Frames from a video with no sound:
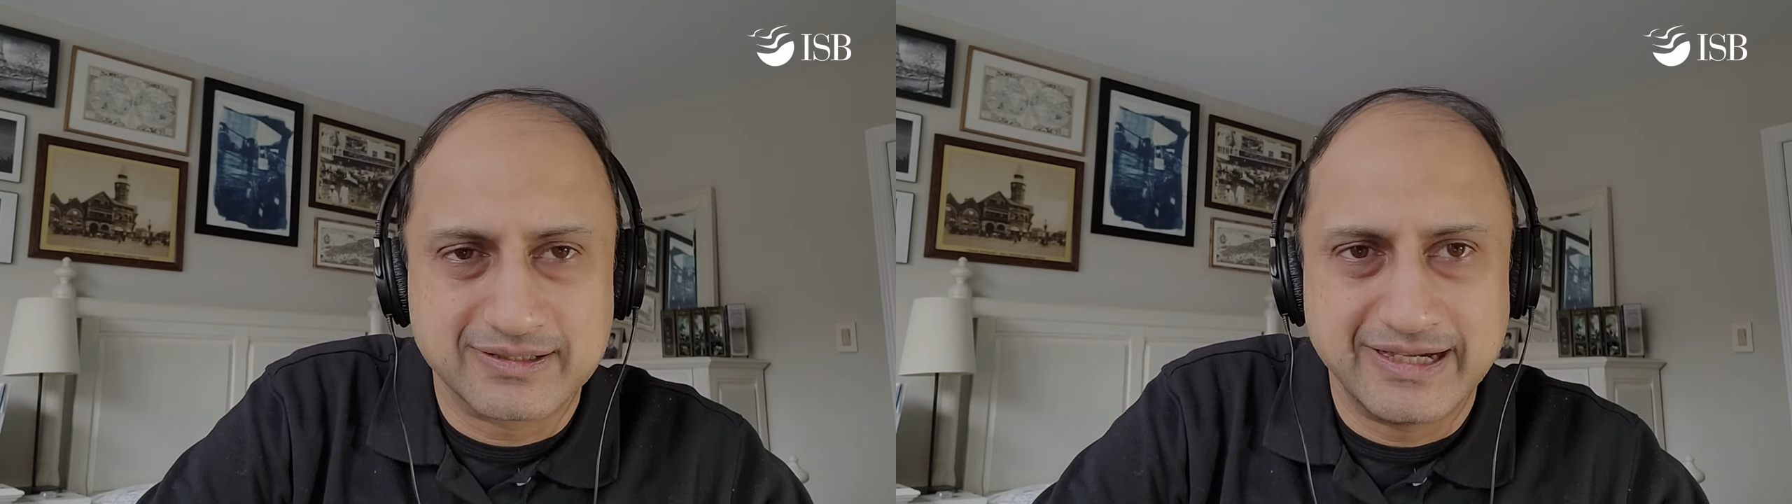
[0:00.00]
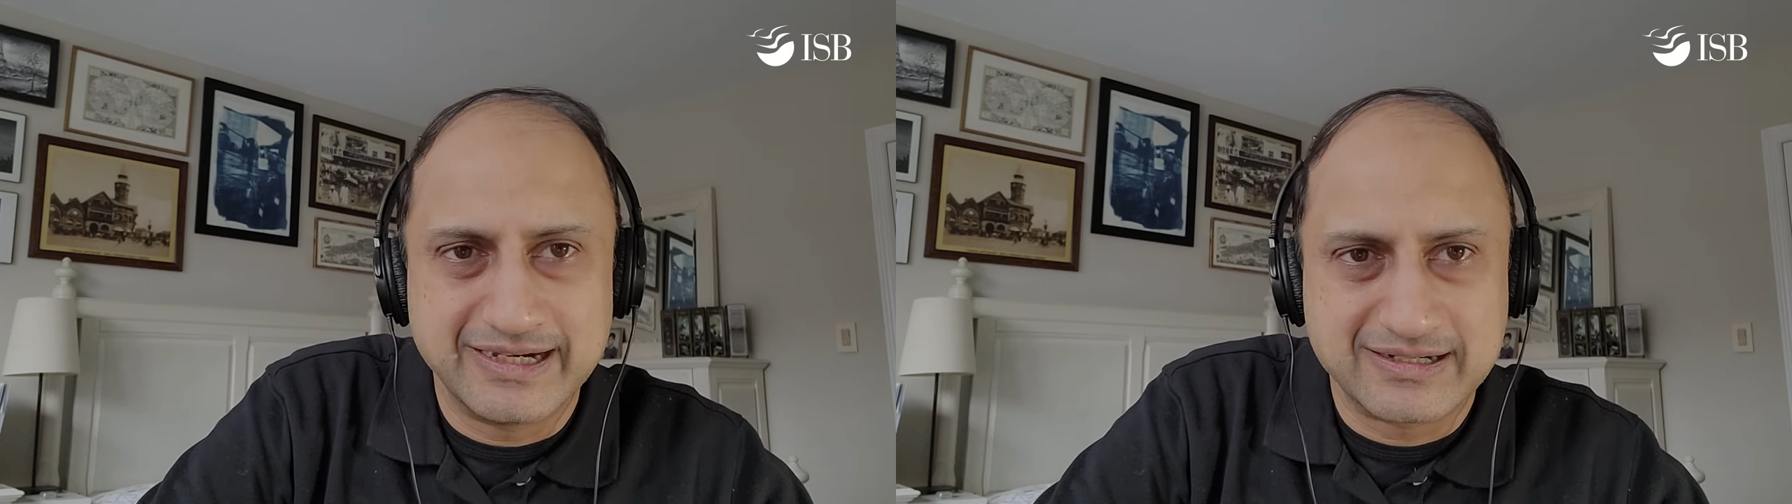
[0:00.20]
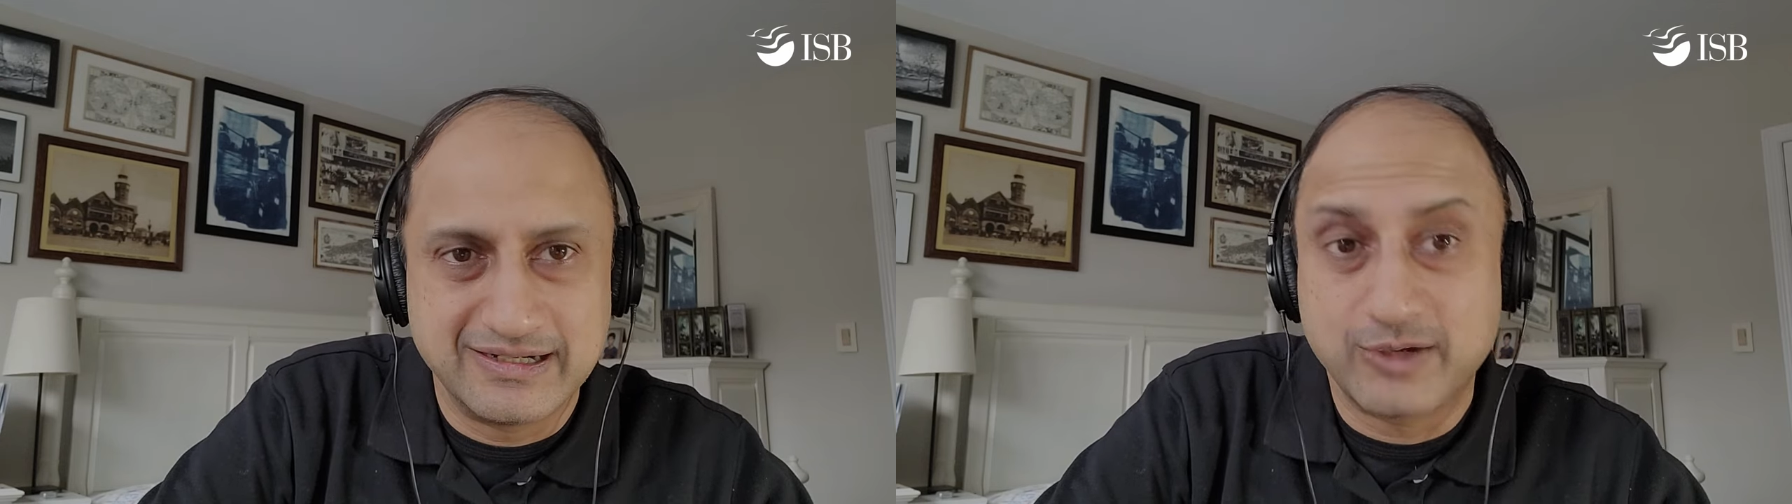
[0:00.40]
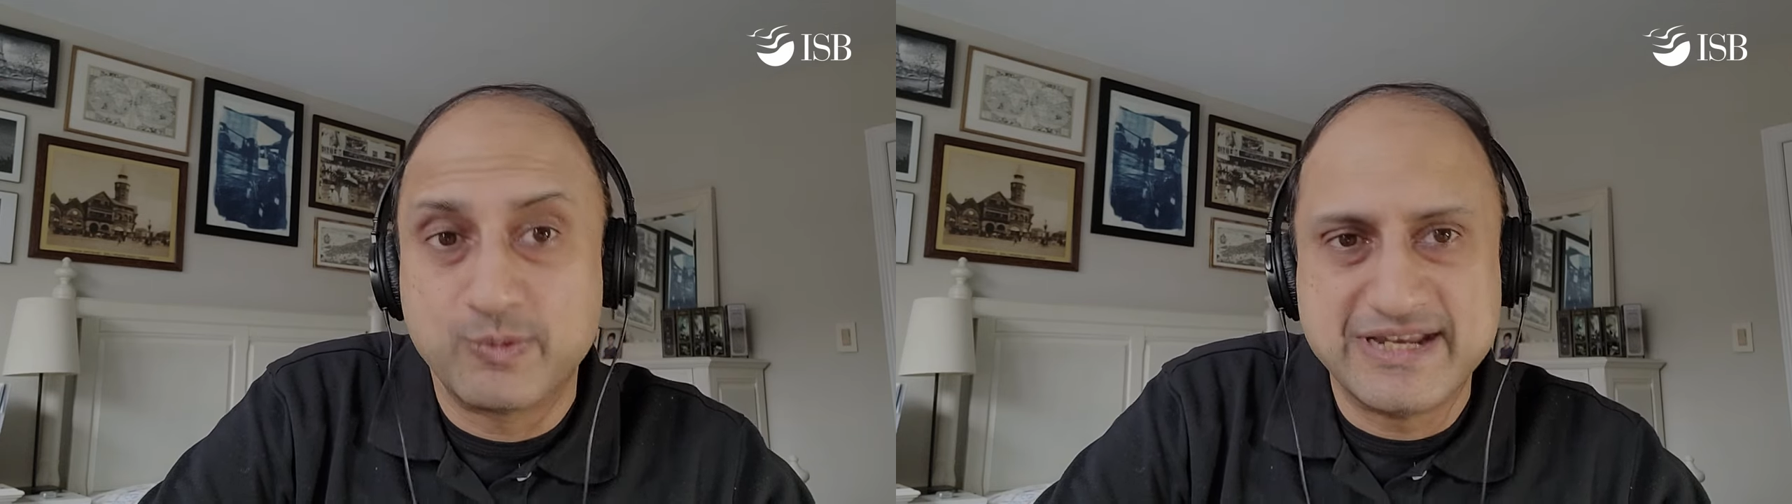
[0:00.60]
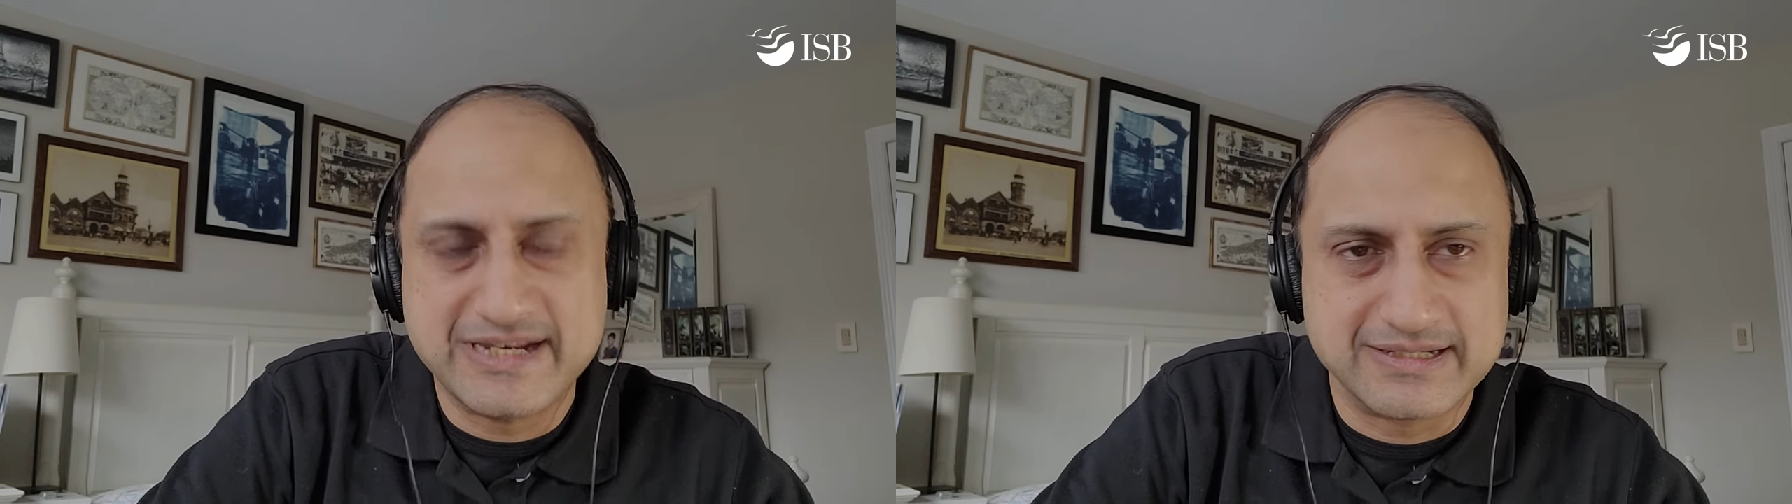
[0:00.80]
get
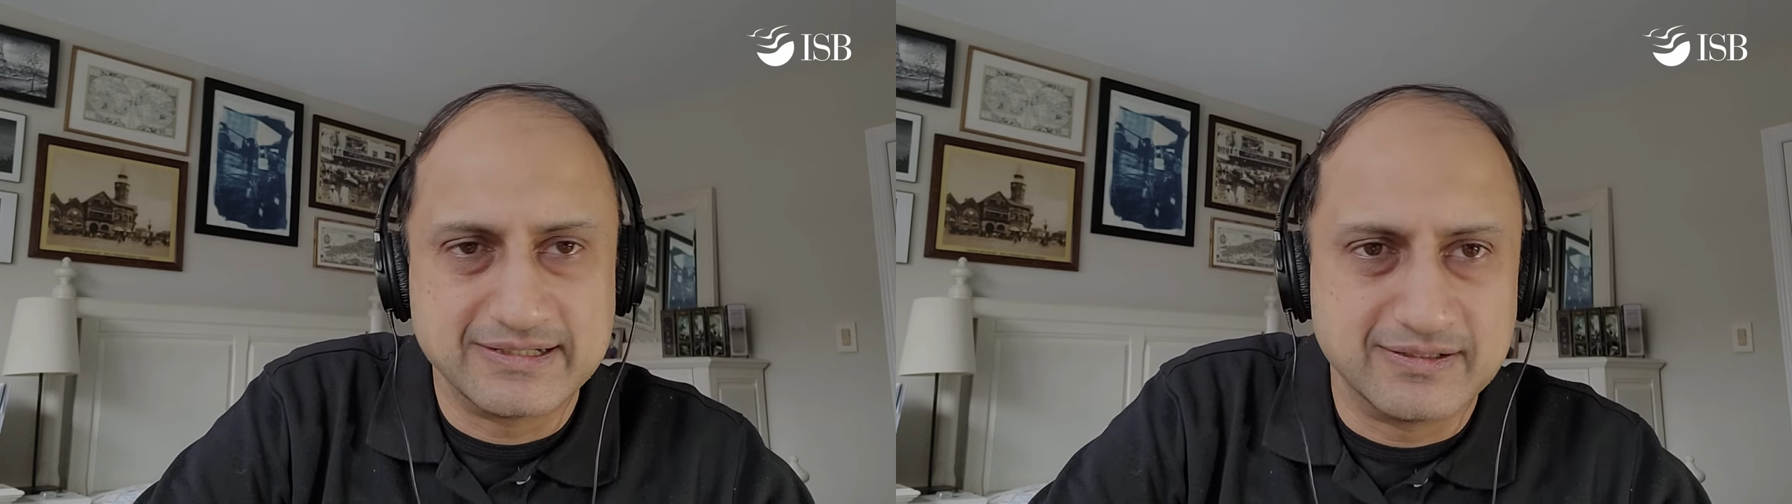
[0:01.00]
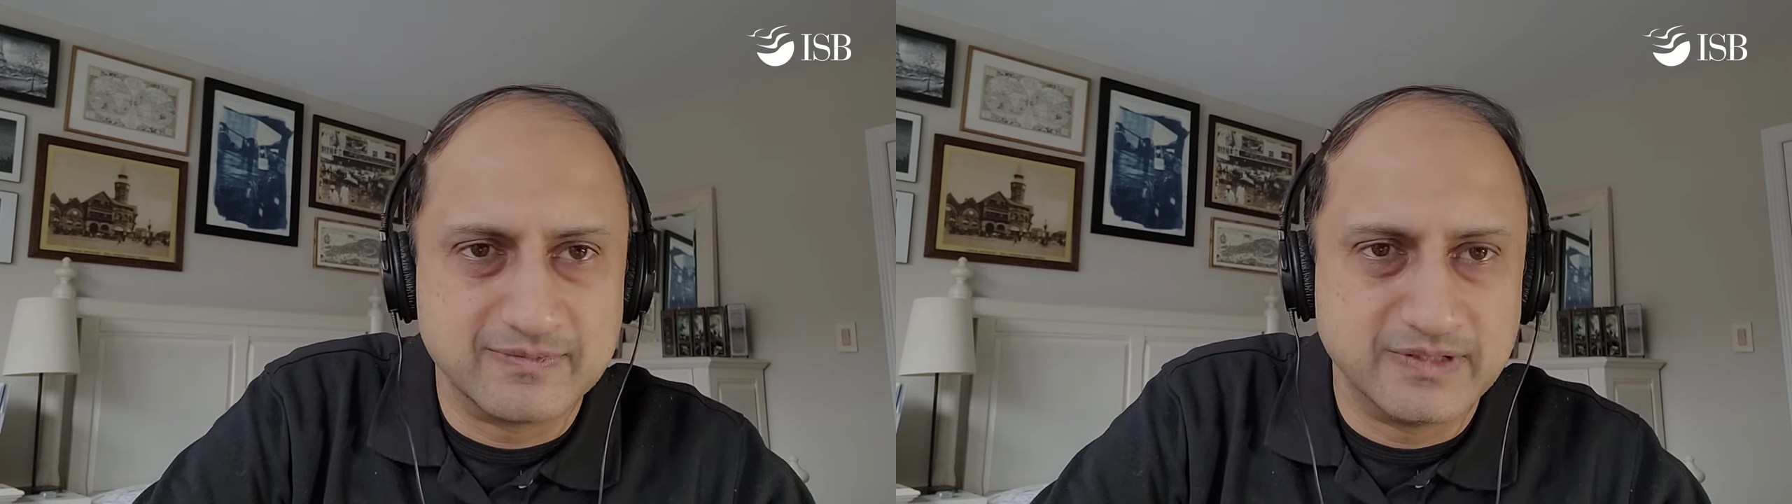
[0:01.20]
liquidated?